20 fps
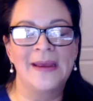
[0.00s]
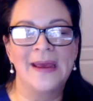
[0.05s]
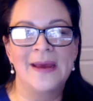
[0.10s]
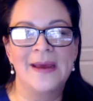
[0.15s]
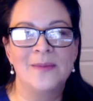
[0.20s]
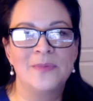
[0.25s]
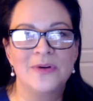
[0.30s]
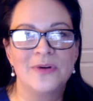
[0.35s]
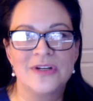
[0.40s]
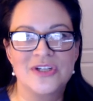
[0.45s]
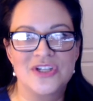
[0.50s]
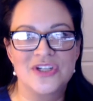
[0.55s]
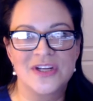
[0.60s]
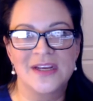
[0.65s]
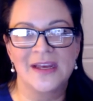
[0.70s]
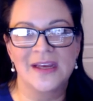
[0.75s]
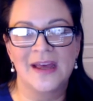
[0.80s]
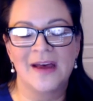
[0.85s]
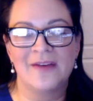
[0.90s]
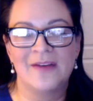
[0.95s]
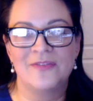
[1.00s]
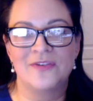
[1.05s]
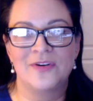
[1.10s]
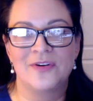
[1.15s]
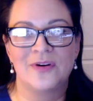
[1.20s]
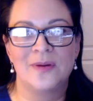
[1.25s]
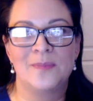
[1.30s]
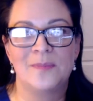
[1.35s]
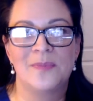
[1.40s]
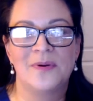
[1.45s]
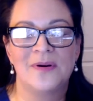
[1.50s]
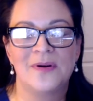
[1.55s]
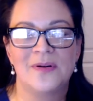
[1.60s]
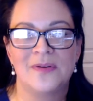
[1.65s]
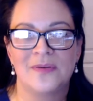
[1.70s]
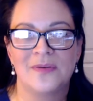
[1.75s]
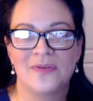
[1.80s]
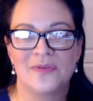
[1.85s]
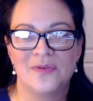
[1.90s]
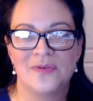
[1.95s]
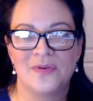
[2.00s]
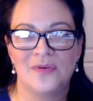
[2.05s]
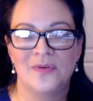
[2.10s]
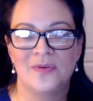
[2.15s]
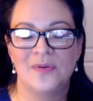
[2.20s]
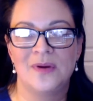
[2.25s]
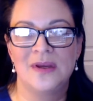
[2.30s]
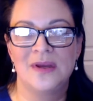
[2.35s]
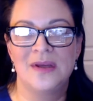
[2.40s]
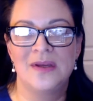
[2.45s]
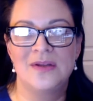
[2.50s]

hemorrhaging after a birth to